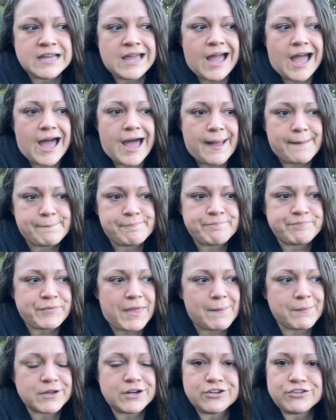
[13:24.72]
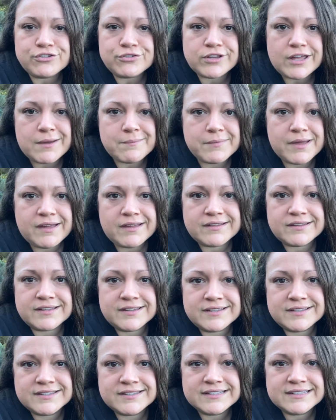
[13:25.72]
I'm gonna do them
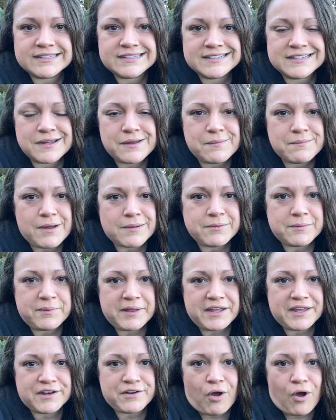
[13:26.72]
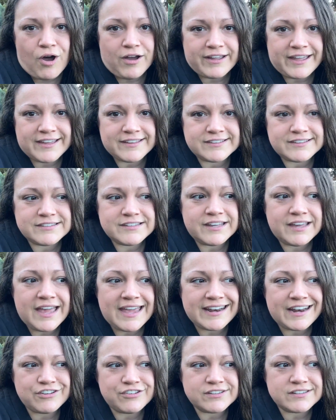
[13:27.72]
probably in August,
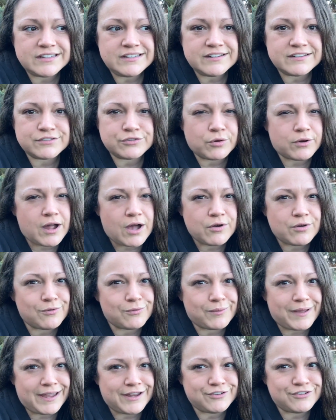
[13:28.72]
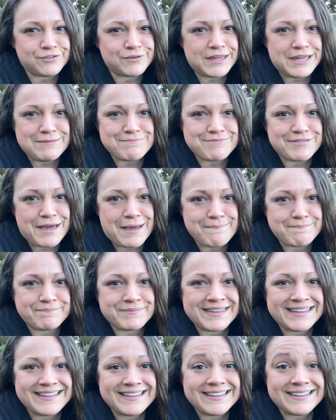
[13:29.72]
and I just need to sort out a way to keep them
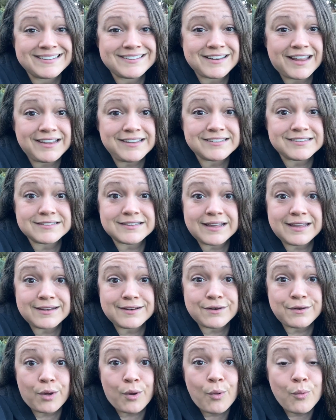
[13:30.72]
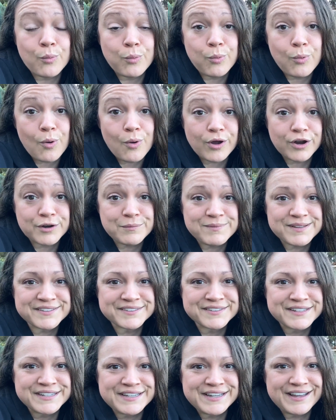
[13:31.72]
nice and warm
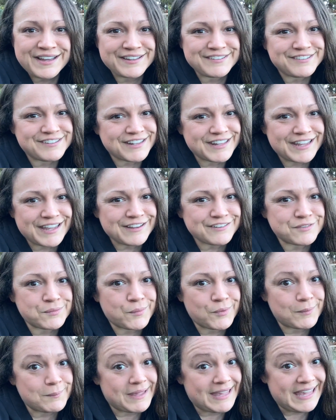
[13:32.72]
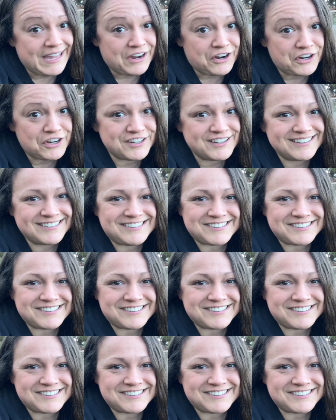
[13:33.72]
until it gets warm here,